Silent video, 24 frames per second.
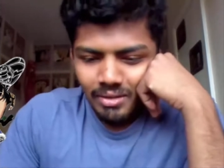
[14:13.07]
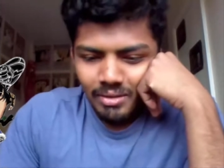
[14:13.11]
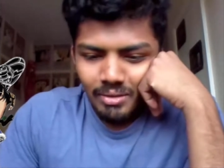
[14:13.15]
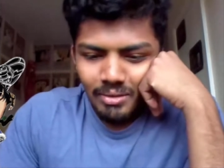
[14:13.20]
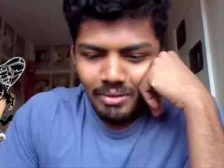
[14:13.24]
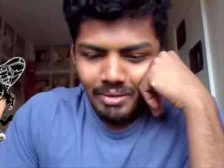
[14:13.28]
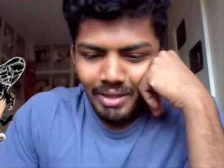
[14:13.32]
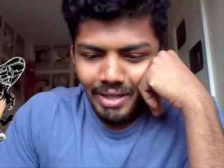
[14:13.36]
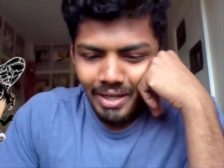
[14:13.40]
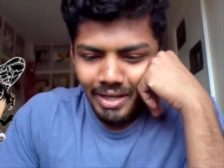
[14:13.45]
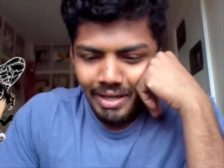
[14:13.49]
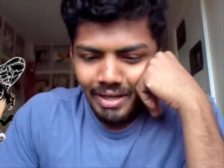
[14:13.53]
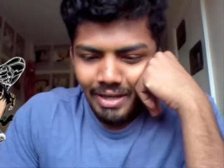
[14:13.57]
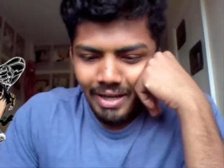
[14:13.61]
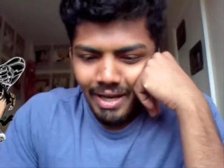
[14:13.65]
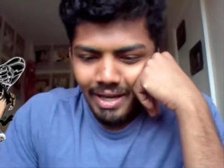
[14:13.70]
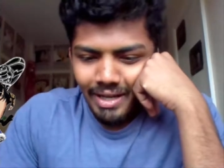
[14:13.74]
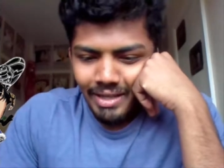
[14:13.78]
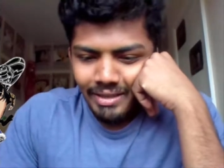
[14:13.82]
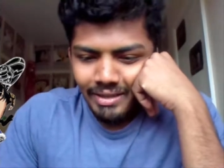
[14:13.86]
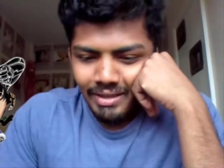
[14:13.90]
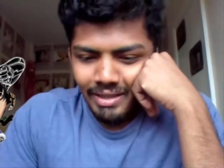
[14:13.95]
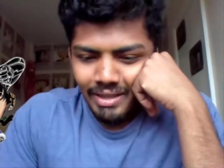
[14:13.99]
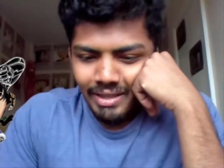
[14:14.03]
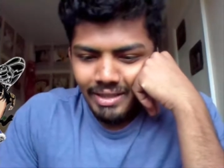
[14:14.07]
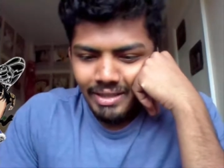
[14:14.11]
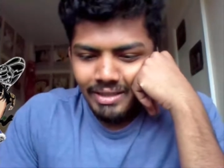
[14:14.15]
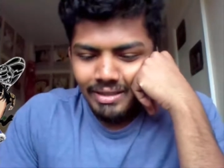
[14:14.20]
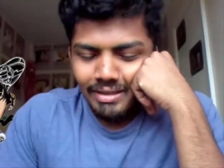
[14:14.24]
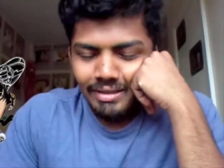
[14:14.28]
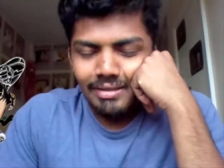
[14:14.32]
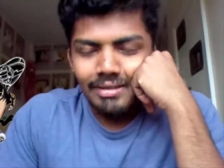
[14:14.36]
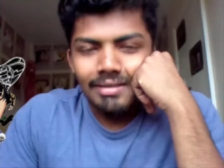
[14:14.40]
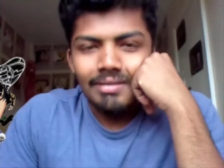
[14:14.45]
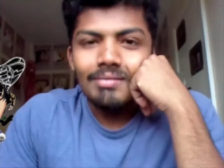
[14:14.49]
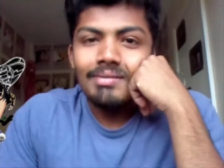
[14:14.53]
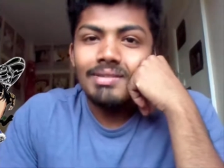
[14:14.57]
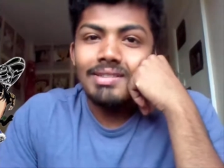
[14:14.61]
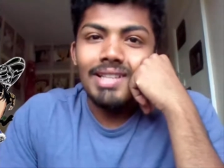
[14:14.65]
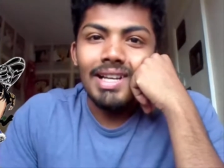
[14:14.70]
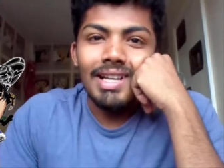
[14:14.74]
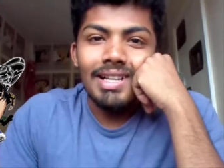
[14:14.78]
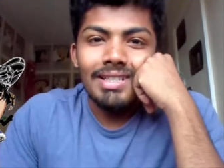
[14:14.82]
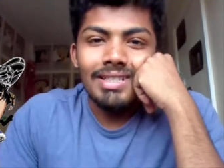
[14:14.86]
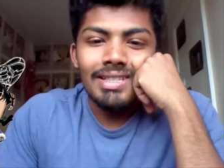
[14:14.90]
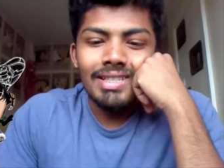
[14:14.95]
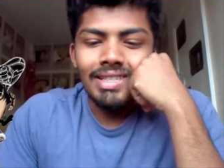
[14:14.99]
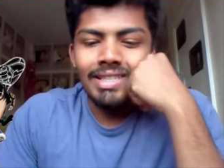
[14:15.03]
Okay, and then
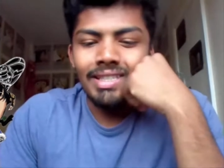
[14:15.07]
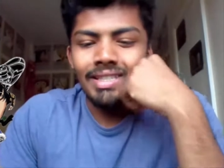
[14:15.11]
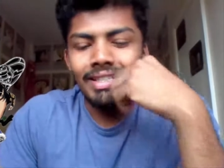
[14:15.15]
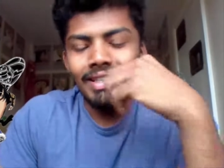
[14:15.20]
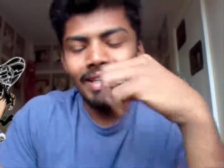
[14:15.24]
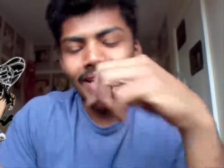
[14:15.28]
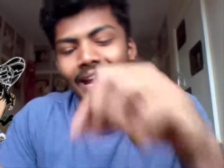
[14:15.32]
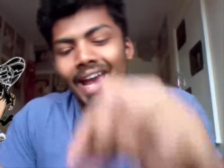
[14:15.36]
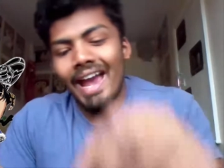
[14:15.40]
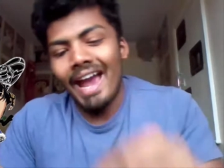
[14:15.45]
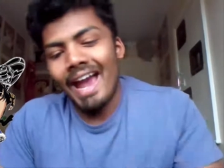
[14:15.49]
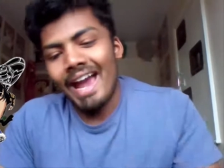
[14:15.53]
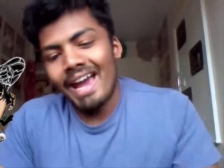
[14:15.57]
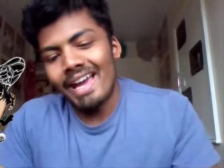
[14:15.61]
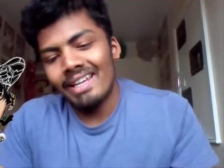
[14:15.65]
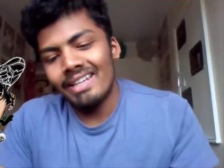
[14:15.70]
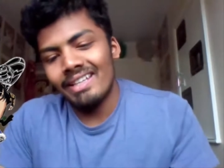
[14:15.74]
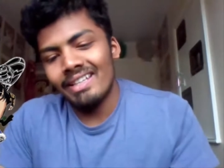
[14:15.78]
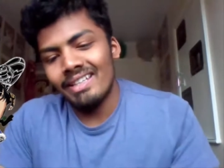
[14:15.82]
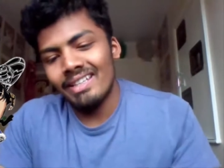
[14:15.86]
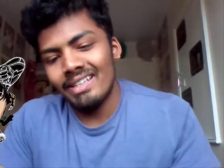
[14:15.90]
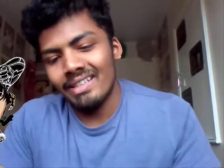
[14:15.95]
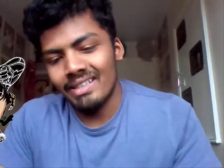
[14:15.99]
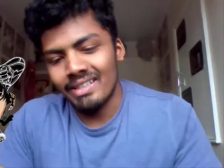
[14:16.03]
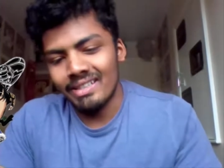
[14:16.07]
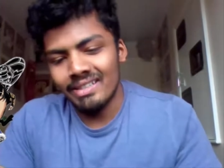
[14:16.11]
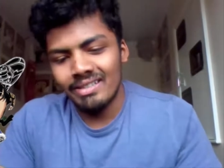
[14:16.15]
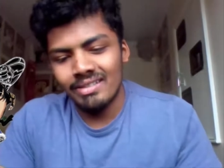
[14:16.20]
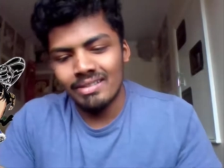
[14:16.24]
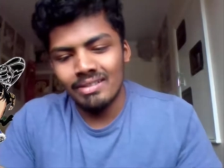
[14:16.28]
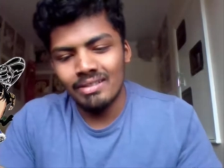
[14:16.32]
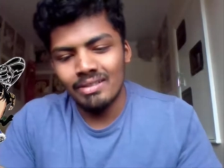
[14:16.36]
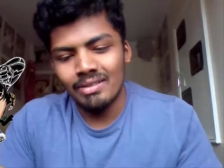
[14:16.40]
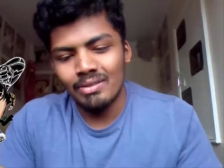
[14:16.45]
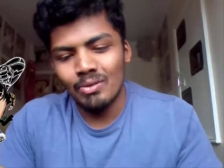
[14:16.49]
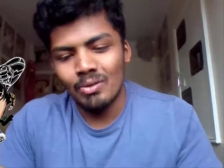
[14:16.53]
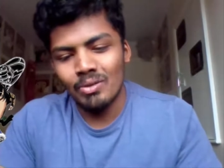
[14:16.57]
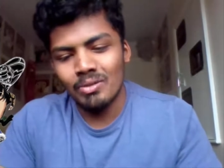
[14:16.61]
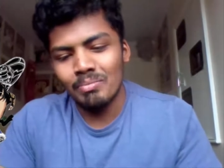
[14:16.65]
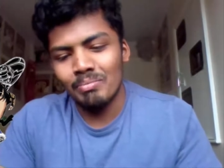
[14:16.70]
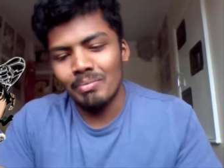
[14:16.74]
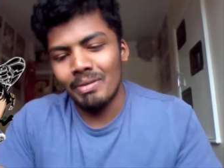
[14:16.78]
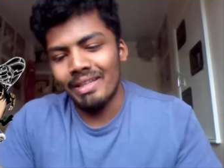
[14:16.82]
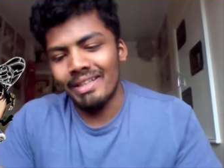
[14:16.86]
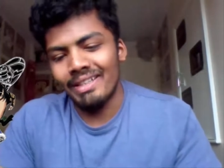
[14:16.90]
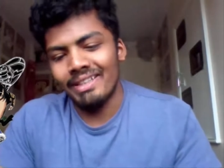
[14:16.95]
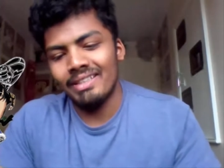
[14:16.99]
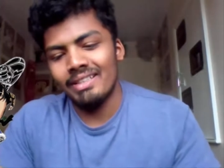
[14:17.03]
Sanji had his
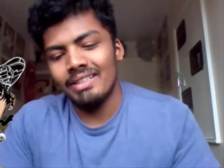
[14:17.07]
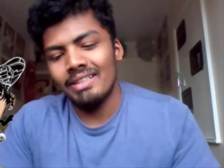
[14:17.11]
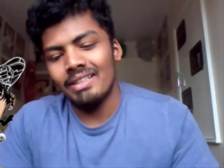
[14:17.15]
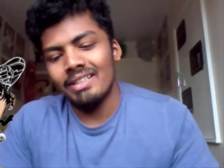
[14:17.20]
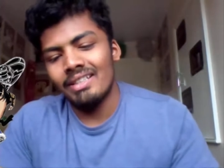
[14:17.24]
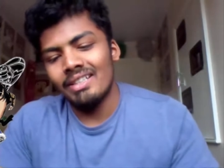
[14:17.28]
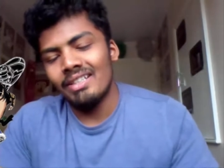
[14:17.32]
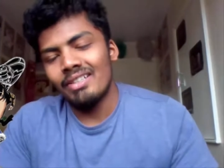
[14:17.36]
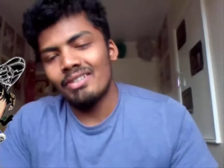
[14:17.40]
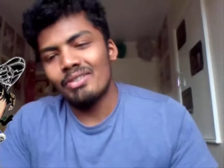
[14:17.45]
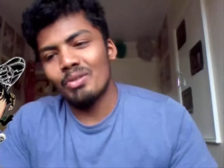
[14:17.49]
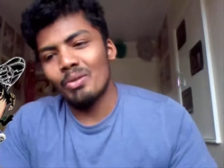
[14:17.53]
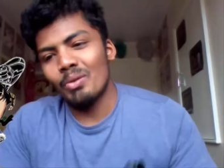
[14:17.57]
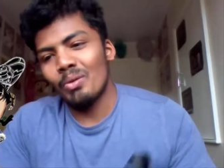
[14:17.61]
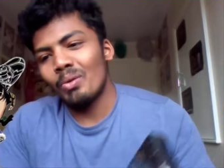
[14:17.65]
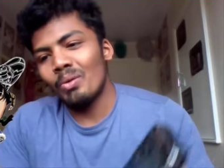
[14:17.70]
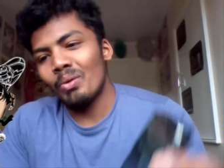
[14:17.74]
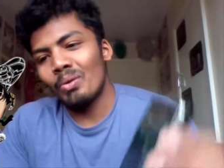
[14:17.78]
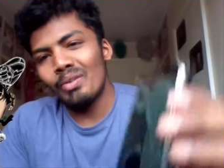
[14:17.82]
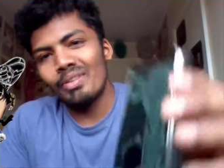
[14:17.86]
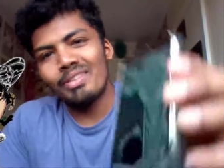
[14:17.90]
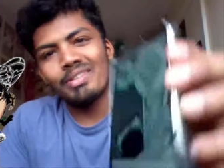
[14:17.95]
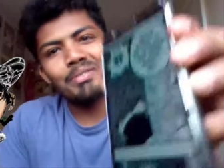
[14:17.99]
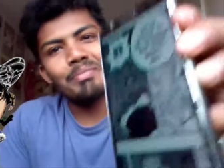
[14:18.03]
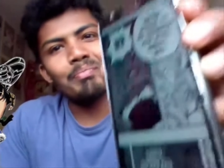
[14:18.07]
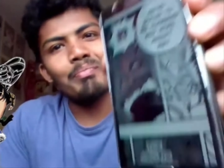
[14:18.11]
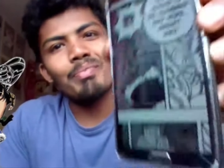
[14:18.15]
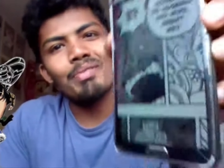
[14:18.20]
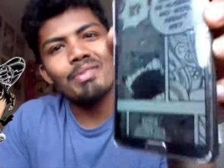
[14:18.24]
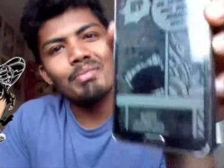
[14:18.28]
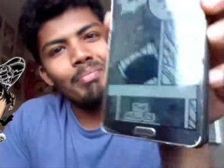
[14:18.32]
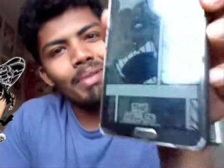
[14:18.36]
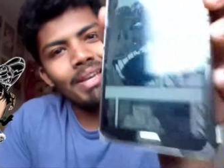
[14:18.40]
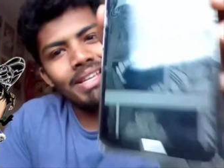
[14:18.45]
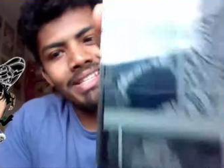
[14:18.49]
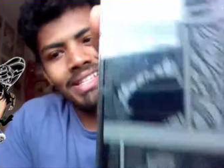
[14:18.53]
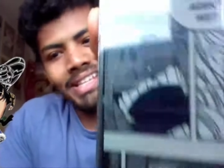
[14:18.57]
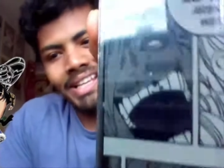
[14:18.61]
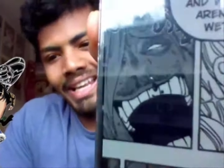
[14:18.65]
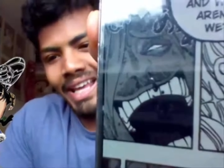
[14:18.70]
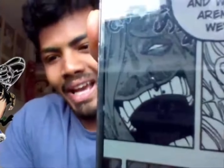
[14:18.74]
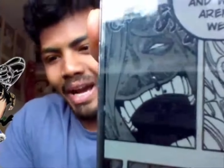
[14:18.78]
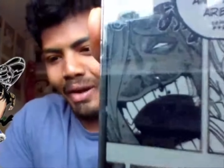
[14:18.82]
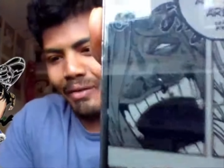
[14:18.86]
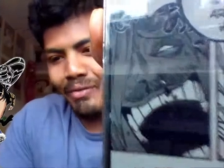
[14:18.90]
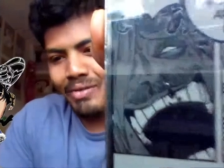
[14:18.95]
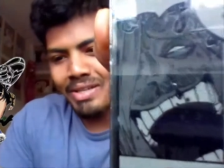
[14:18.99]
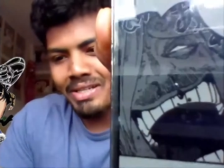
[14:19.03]
nosebleed. So it's basically
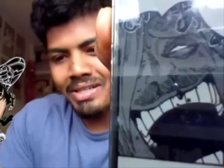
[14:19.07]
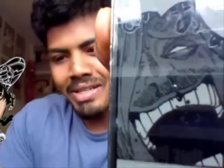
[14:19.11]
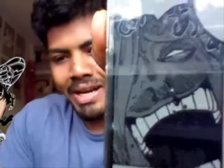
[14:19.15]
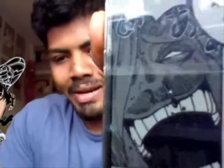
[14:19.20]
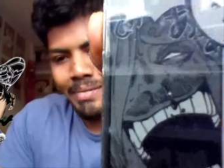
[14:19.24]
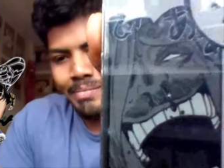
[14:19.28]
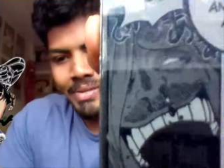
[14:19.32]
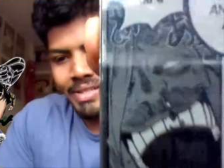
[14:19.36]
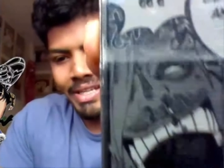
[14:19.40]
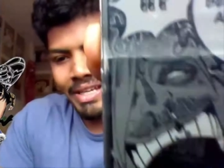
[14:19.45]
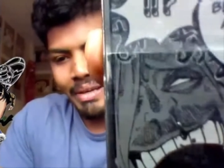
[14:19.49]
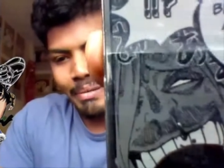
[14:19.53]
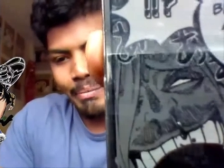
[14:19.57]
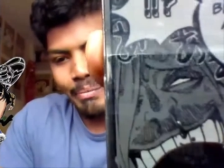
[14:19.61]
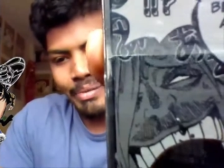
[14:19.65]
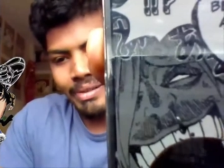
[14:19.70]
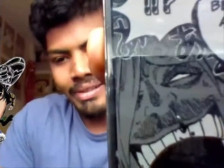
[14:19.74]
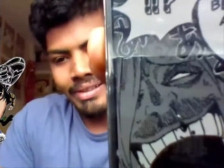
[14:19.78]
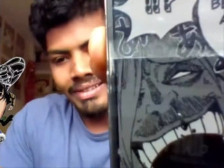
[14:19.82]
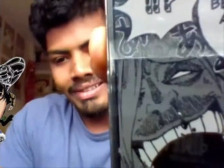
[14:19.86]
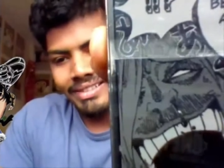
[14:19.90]
after Timescape.